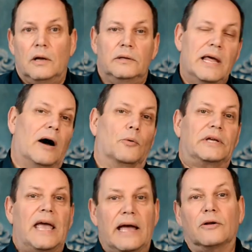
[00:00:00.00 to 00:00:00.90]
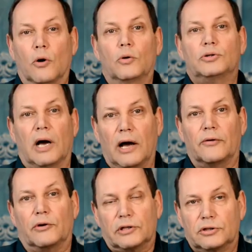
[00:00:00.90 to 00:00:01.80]
Now, we can go to
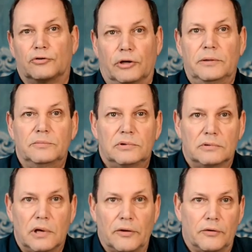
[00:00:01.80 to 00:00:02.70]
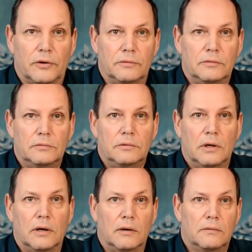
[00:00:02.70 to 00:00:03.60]
other extremes other than
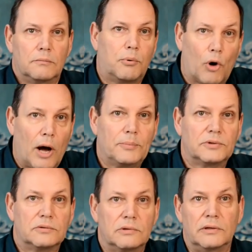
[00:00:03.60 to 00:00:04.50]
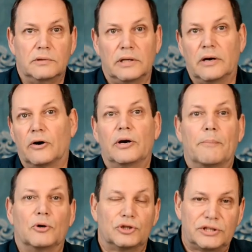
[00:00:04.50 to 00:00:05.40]
props in our
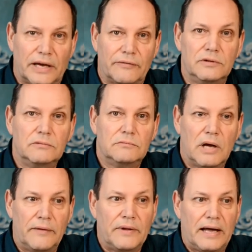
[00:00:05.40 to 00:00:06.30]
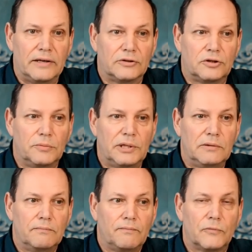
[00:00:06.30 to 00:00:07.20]
number 7, and that is to be
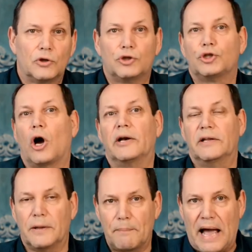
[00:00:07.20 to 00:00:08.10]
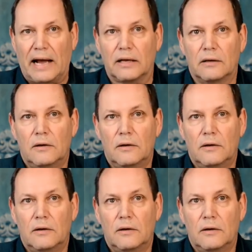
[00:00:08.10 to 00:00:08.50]
shot in the back.